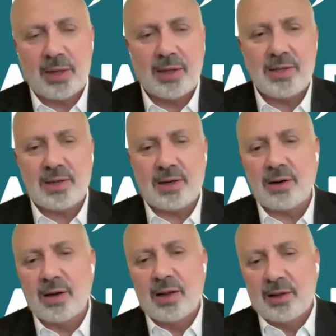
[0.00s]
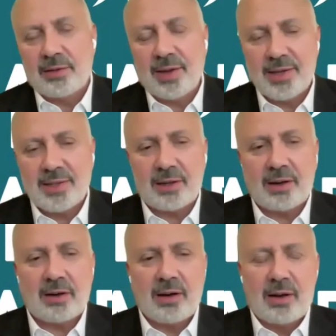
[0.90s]
I mean, these are things that
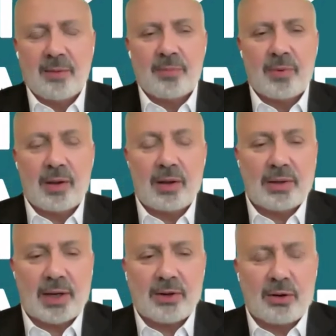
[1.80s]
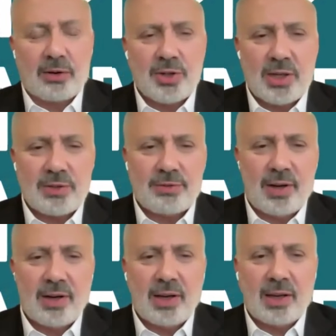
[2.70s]
are technology is
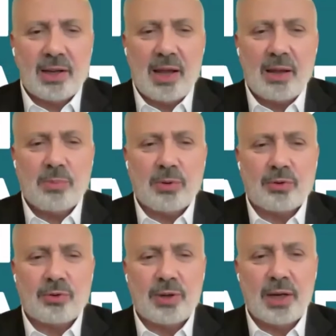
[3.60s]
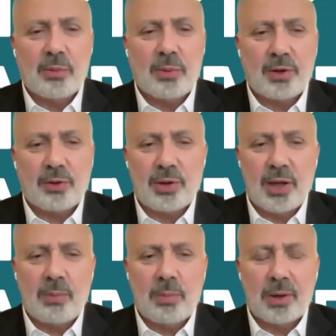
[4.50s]
very able to deal with
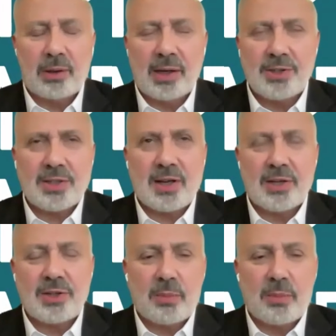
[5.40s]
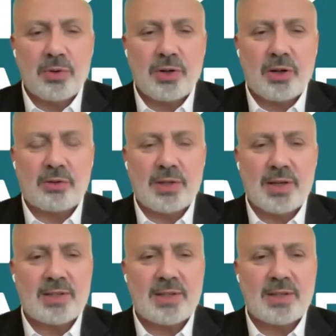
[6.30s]
today, but legislation in most
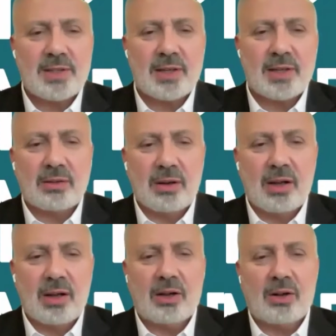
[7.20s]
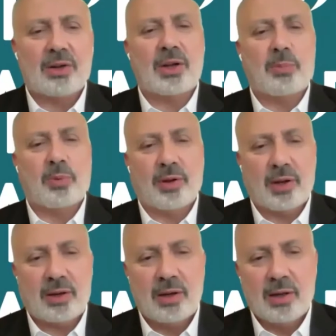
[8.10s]
countries hasn't caught up with
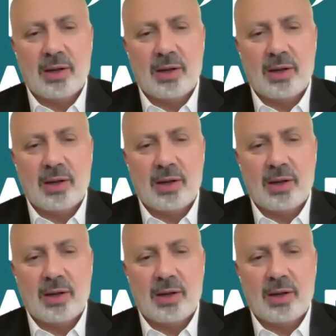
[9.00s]
it.